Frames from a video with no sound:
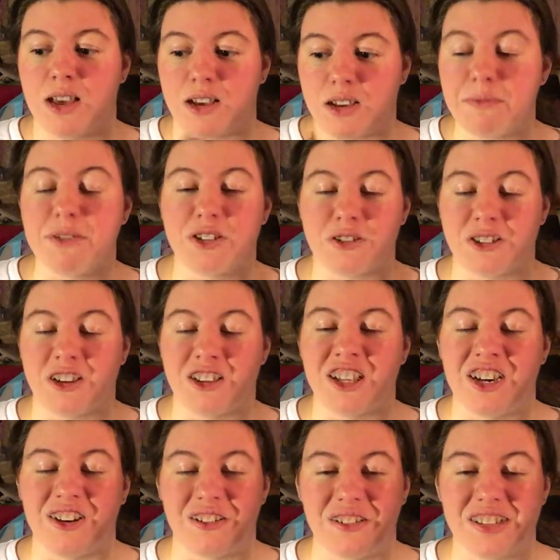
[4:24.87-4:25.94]
a good majority of
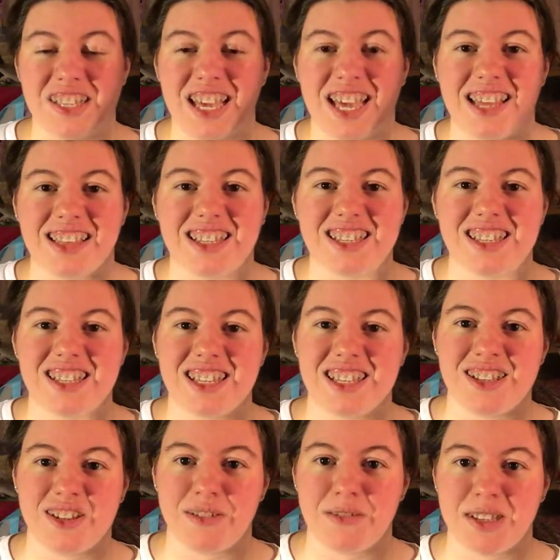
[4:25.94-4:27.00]
those, and this is
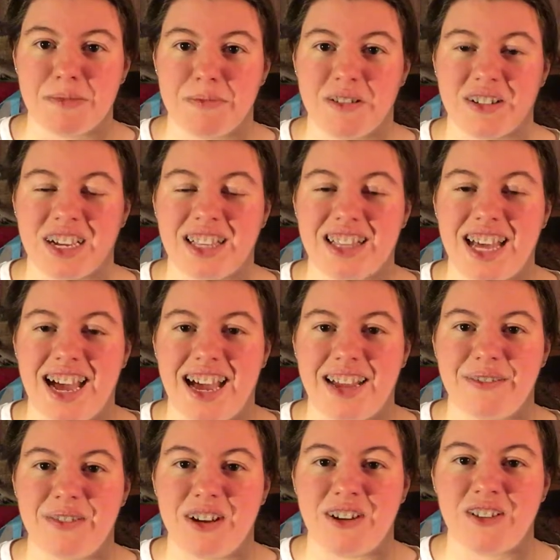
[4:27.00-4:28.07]
his newest book
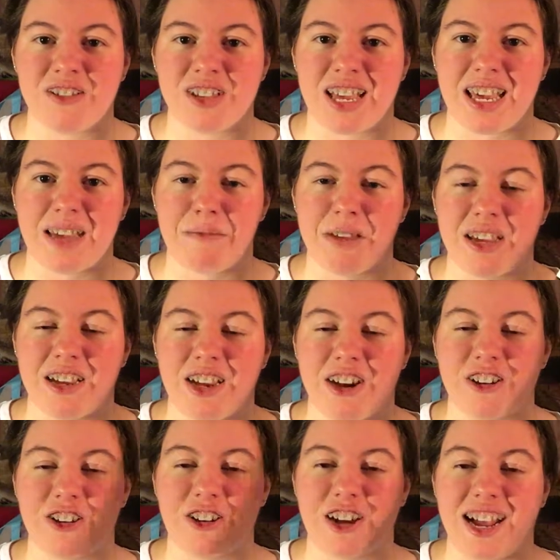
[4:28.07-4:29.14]
that follows a main
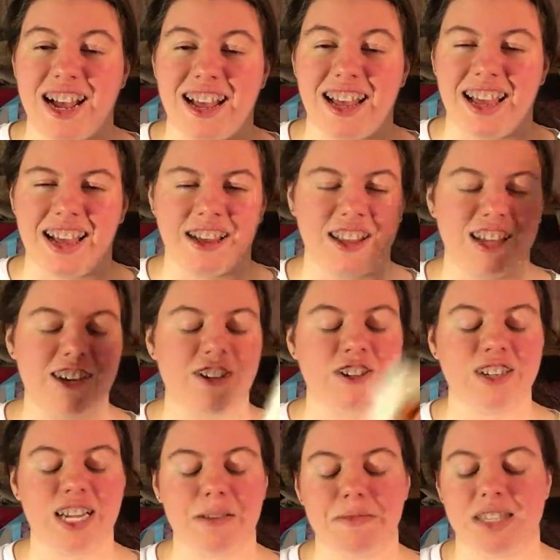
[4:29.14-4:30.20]
character, I think
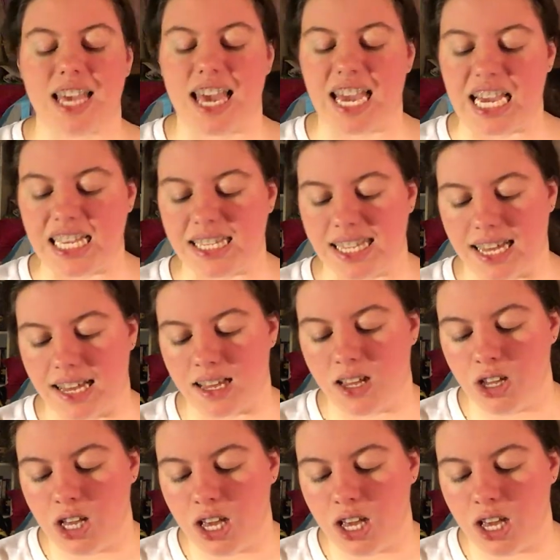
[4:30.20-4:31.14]
her name is Aza,